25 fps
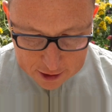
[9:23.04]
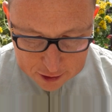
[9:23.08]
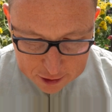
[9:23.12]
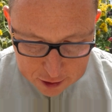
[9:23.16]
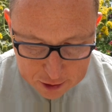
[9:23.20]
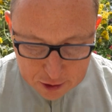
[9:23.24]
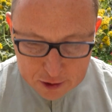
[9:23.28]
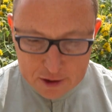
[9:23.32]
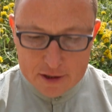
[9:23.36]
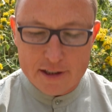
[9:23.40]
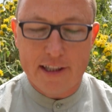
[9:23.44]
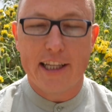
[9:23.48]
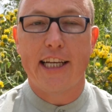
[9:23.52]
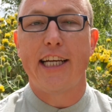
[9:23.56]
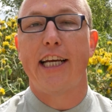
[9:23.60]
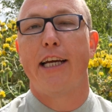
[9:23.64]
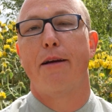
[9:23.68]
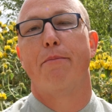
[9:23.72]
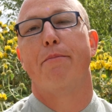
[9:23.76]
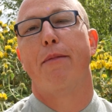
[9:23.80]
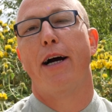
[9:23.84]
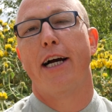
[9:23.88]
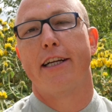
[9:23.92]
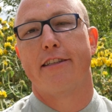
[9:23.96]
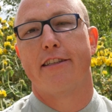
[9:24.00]
just
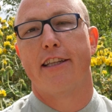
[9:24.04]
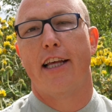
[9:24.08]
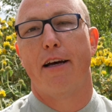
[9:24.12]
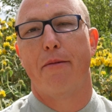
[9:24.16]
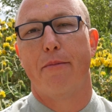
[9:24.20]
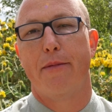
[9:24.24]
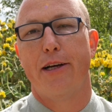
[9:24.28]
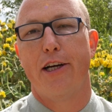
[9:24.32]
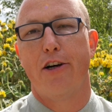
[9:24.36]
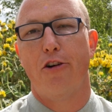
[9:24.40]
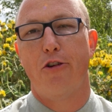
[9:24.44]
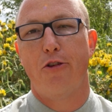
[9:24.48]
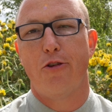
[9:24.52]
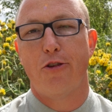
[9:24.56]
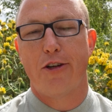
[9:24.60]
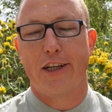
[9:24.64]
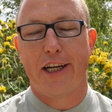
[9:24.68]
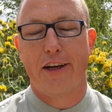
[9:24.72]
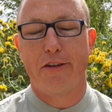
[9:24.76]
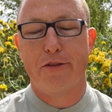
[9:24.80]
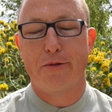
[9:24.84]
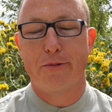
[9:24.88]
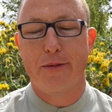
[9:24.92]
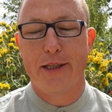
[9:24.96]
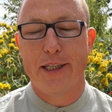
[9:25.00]
thinking back to that meal
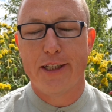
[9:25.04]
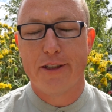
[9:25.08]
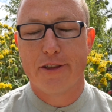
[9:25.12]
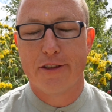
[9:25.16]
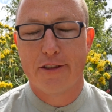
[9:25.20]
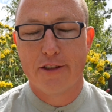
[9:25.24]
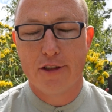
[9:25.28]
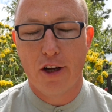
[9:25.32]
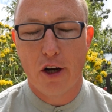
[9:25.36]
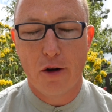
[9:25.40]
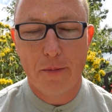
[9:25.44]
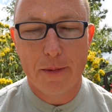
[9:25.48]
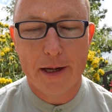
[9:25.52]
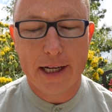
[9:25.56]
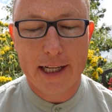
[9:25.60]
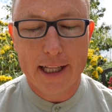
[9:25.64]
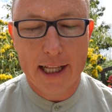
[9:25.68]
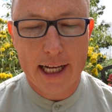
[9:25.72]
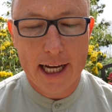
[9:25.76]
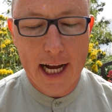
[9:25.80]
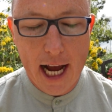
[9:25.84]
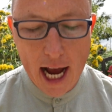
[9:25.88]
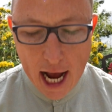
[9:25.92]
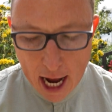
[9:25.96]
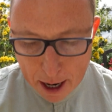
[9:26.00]
gives me so many
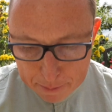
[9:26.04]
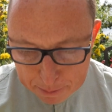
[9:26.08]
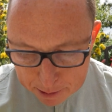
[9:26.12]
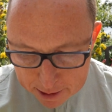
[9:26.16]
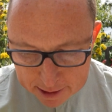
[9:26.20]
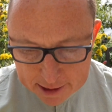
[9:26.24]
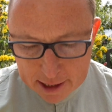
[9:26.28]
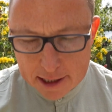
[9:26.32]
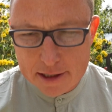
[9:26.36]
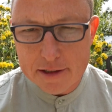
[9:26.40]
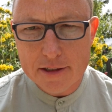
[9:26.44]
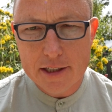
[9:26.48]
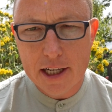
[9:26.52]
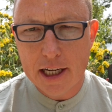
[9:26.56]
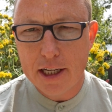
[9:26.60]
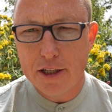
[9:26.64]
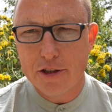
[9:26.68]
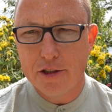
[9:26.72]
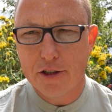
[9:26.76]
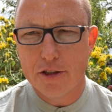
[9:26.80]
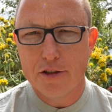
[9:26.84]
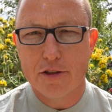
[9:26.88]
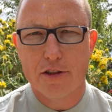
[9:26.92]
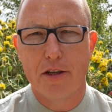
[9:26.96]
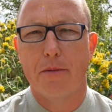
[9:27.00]
like happy
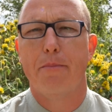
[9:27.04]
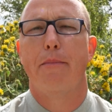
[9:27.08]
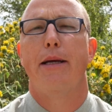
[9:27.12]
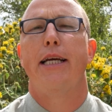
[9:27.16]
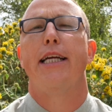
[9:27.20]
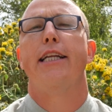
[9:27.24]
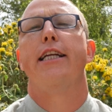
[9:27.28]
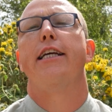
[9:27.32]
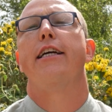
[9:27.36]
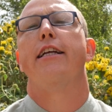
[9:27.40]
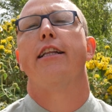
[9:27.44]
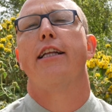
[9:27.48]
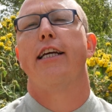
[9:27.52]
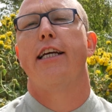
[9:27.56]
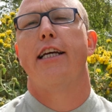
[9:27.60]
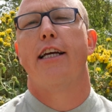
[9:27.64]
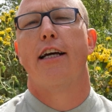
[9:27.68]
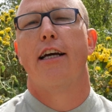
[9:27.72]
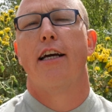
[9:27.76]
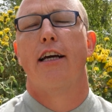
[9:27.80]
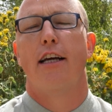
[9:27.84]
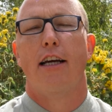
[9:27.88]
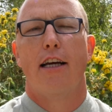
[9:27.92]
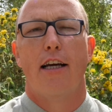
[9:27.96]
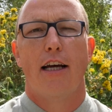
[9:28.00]
sensations immediately.
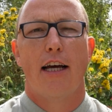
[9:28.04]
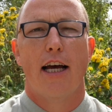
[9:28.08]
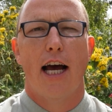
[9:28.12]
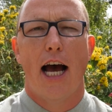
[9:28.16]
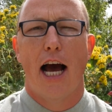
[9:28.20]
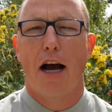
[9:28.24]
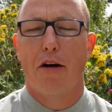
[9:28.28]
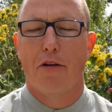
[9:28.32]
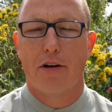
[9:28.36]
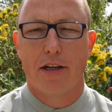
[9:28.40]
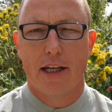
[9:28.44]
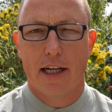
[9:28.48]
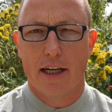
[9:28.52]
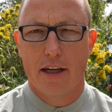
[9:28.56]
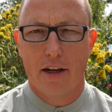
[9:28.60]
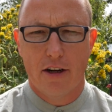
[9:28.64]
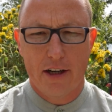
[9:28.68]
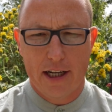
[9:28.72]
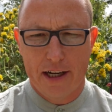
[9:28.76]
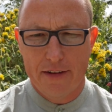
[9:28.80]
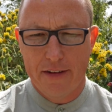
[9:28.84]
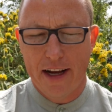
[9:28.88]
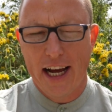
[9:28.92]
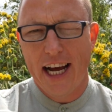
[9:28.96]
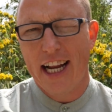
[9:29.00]
How can I
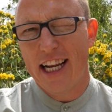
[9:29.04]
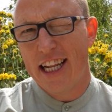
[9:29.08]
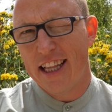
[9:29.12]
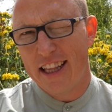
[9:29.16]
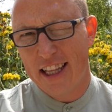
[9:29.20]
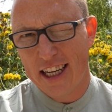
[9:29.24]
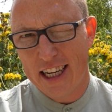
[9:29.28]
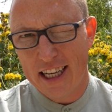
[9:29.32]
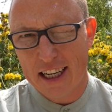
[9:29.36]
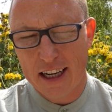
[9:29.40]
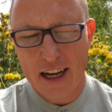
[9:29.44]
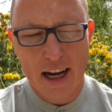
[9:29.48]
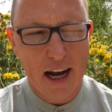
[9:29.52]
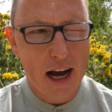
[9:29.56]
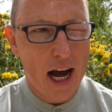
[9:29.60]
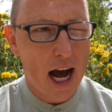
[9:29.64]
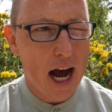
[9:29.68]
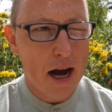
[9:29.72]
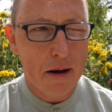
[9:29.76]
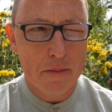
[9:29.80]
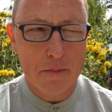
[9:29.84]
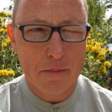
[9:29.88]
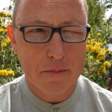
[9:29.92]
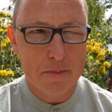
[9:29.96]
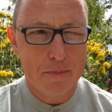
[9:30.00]
not give it anything?
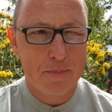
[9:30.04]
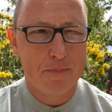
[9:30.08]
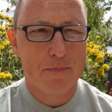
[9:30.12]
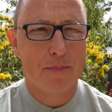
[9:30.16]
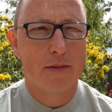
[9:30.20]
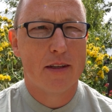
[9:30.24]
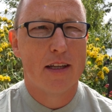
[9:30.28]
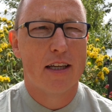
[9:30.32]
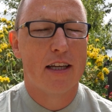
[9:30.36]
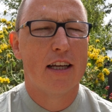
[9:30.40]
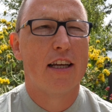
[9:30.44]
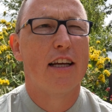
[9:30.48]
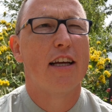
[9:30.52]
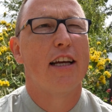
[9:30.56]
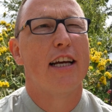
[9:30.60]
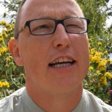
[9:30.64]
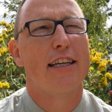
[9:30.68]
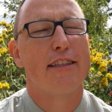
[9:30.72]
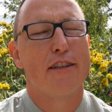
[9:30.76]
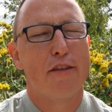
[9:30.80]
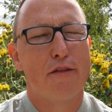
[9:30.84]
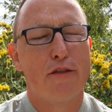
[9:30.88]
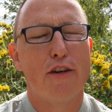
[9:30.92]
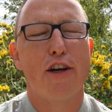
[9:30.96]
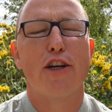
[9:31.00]

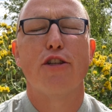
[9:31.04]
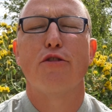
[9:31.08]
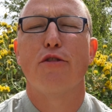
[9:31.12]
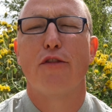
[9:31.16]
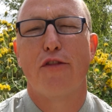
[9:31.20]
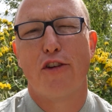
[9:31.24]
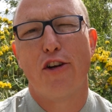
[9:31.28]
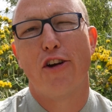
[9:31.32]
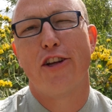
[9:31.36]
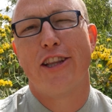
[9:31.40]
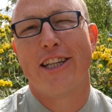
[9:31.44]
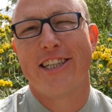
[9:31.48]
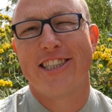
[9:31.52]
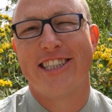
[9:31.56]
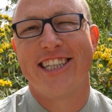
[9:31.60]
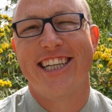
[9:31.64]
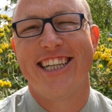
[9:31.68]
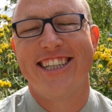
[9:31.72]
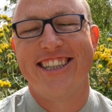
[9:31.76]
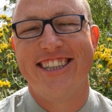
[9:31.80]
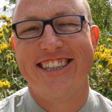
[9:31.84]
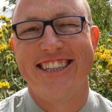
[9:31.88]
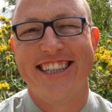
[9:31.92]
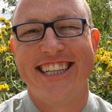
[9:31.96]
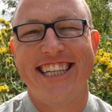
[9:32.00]
It's the first review on the
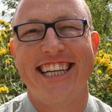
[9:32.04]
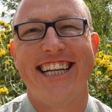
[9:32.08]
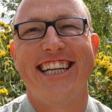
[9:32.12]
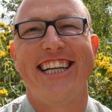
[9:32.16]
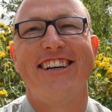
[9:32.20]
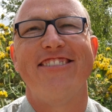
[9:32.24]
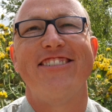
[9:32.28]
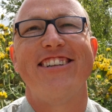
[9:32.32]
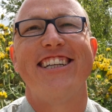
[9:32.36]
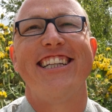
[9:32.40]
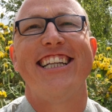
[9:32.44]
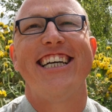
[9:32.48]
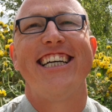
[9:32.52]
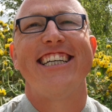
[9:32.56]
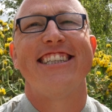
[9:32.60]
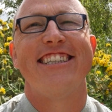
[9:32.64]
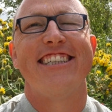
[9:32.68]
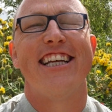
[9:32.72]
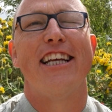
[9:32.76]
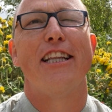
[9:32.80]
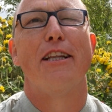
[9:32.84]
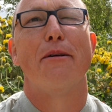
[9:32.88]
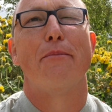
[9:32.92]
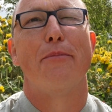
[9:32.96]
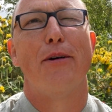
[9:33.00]
channel, and I don't want to like
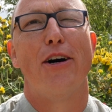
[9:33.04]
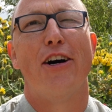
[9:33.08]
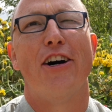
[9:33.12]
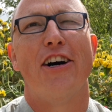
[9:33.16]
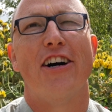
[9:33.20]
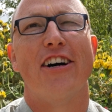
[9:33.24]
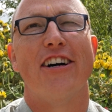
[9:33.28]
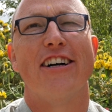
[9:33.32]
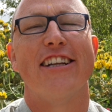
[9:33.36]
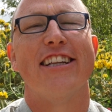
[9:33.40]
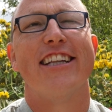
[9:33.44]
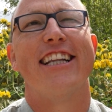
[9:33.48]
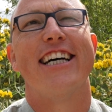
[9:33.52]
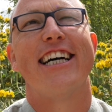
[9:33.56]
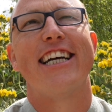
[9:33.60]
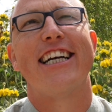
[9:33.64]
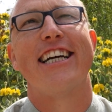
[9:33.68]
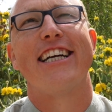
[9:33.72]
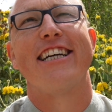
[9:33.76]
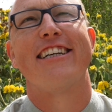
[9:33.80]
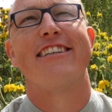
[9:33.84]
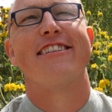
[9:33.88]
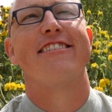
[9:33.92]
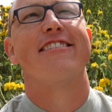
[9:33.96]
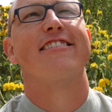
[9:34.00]
set the bar like
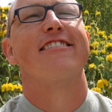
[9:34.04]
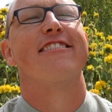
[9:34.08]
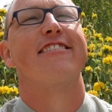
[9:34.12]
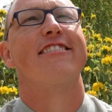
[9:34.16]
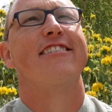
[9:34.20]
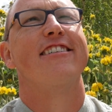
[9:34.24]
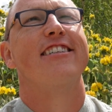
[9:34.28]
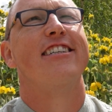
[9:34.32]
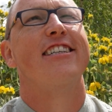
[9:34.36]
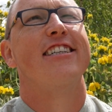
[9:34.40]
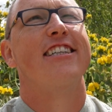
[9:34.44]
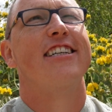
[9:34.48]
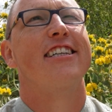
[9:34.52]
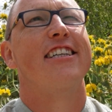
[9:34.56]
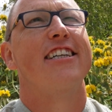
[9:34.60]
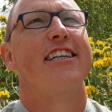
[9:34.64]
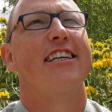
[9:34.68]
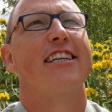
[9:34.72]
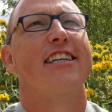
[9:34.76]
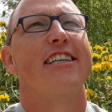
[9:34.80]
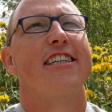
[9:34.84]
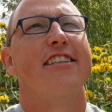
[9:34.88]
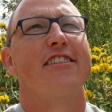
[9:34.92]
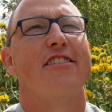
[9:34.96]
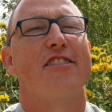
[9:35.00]

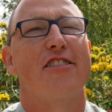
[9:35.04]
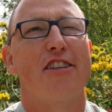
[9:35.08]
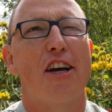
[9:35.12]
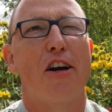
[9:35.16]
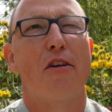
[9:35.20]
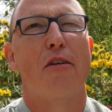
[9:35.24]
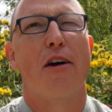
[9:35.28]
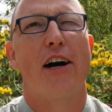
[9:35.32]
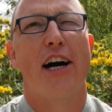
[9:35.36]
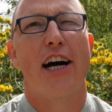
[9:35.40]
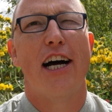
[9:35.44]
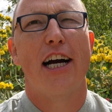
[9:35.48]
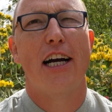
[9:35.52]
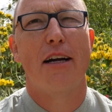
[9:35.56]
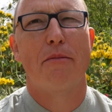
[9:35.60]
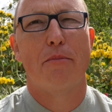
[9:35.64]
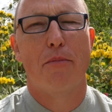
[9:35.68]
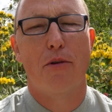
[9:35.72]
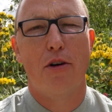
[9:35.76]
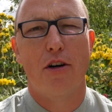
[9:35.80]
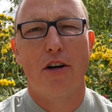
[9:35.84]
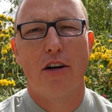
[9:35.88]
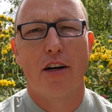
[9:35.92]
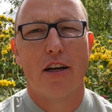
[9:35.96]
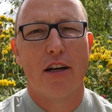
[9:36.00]
so high,
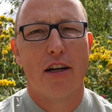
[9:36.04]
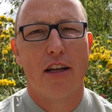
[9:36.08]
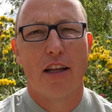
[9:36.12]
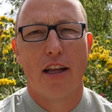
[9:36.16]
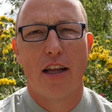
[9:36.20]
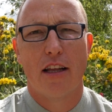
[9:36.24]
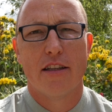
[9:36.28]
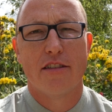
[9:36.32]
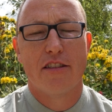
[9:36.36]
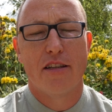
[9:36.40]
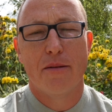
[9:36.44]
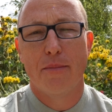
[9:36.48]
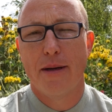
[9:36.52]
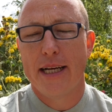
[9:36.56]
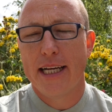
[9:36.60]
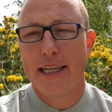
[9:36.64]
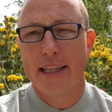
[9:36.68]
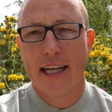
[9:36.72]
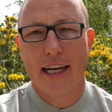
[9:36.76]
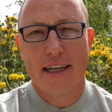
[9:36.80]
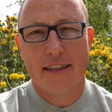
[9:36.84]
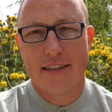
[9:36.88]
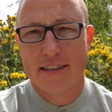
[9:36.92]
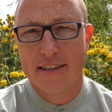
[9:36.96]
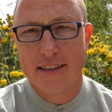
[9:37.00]
but to me
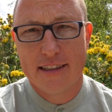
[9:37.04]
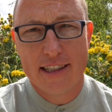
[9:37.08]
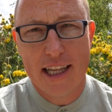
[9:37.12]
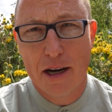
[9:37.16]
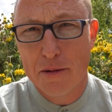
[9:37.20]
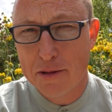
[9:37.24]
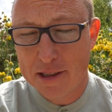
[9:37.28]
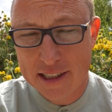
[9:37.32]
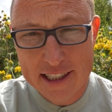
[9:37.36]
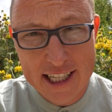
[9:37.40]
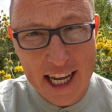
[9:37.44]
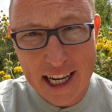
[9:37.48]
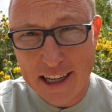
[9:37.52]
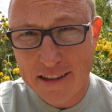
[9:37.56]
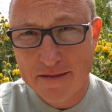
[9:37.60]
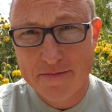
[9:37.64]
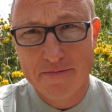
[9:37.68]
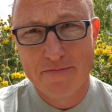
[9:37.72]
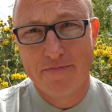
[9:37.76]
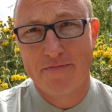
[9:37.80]
that was a 10.